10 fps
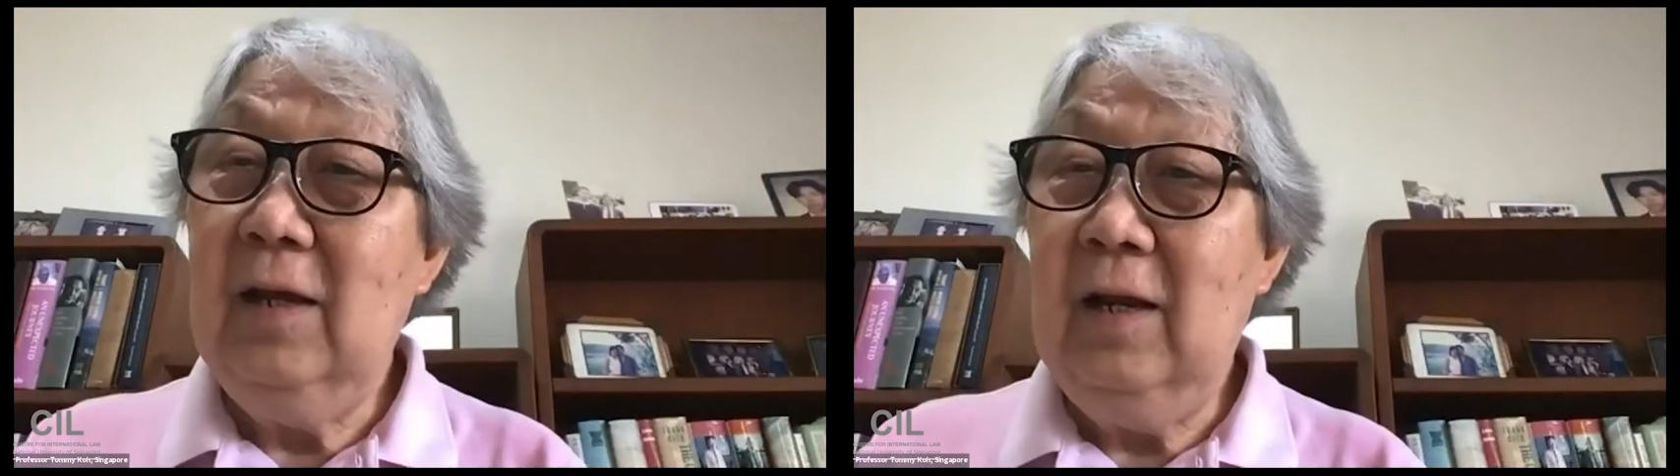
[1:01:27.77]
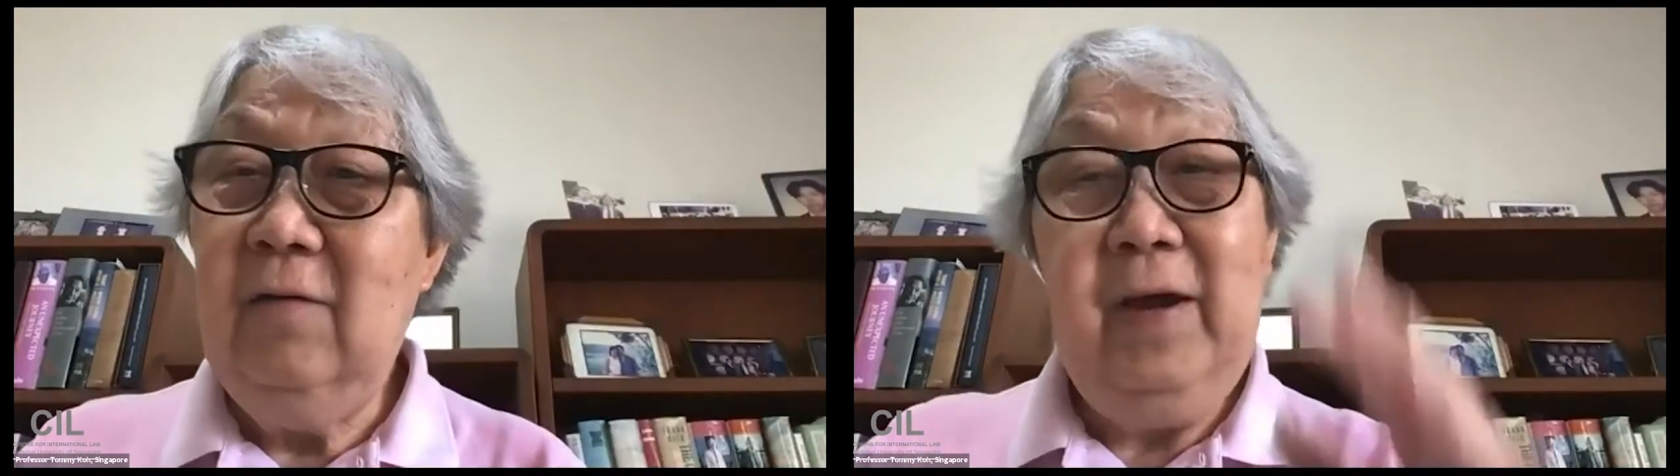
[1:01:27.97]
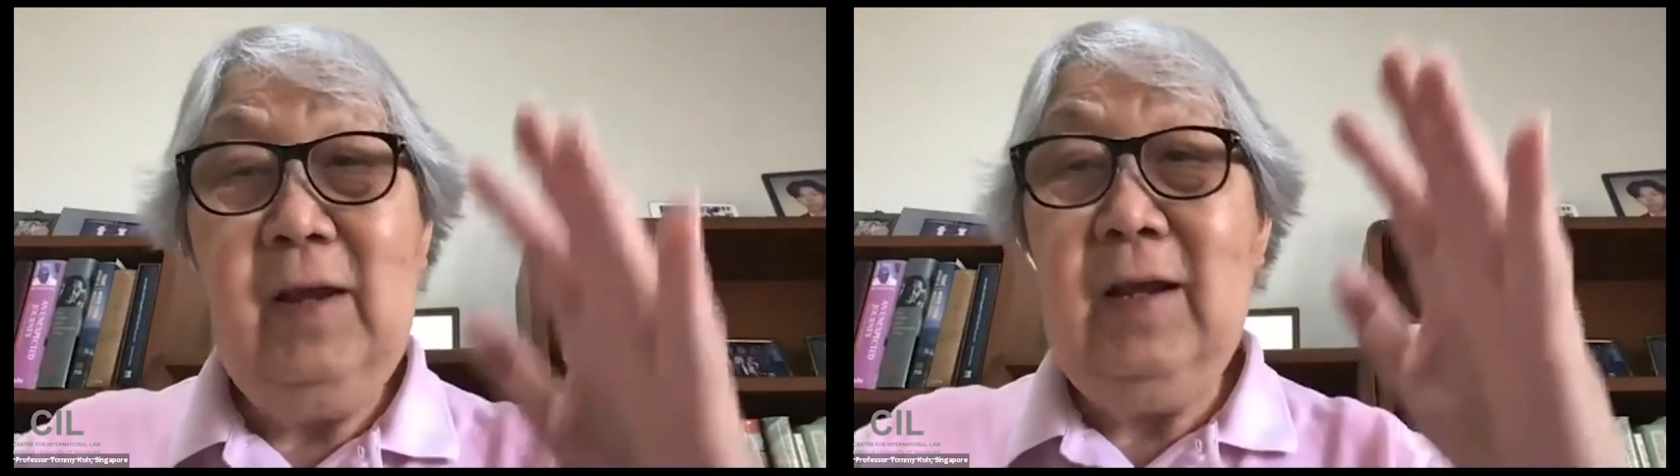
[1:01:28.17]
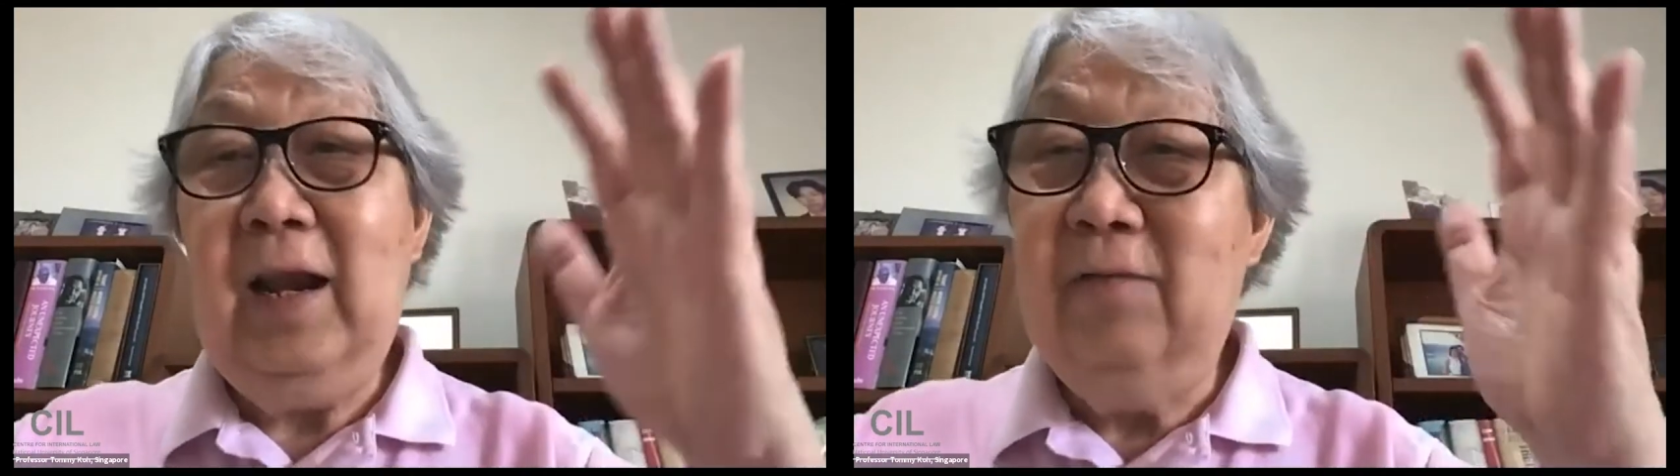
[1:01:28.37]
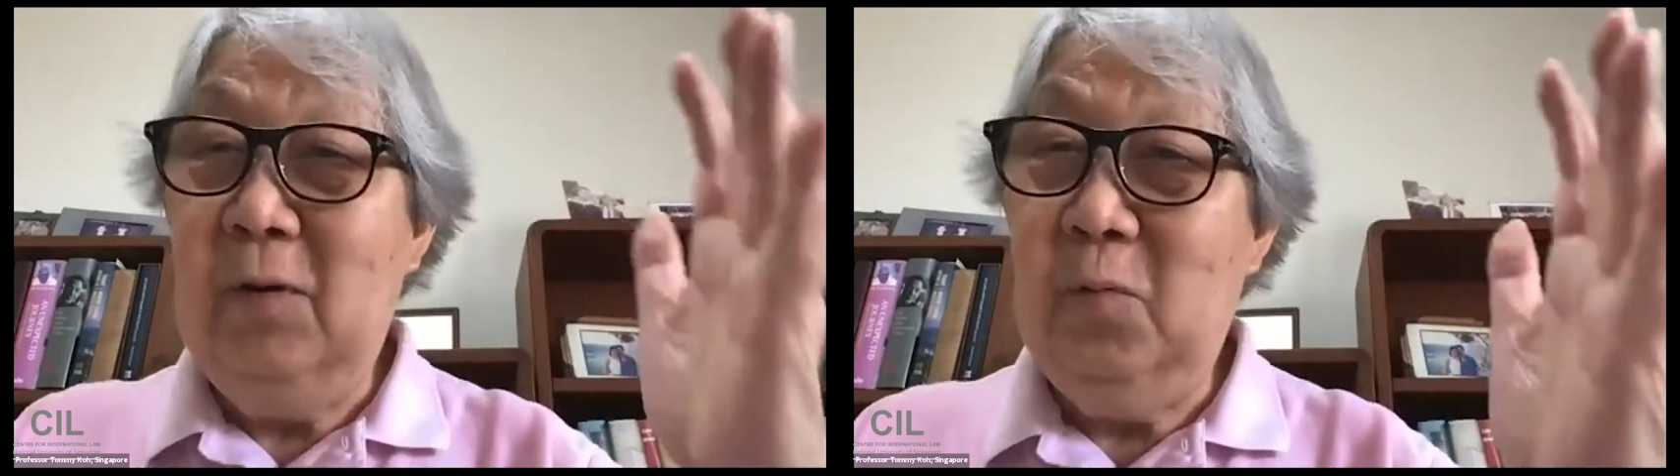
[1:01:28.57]
in a very
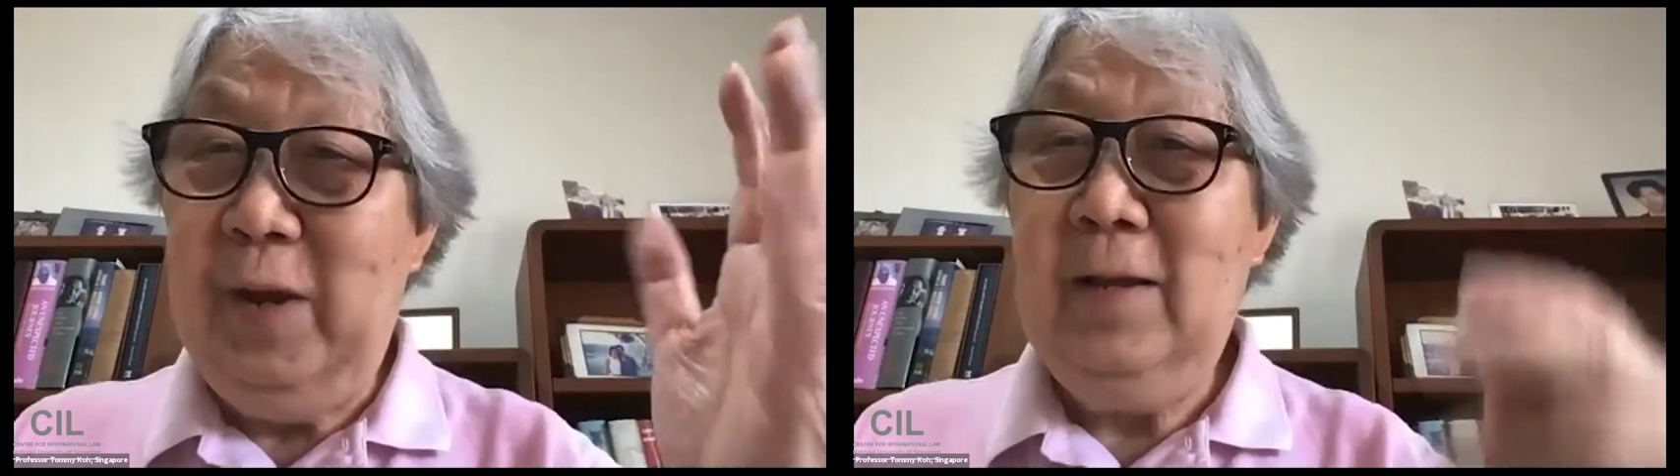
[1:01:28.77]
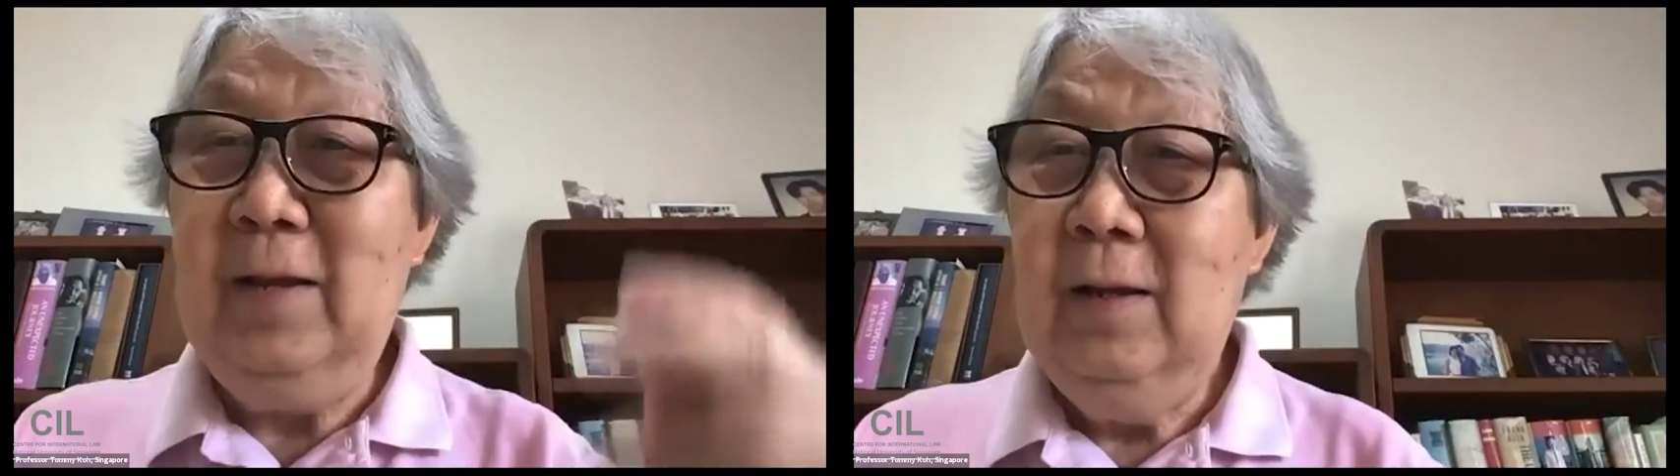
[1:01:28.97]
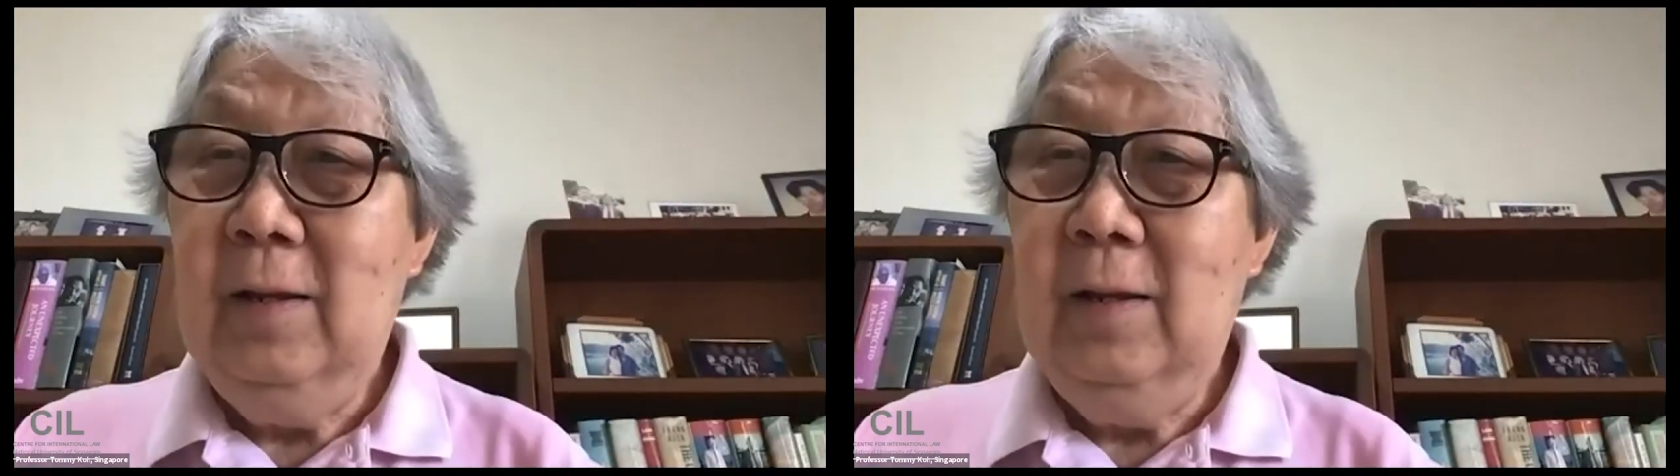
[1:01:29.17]
clever way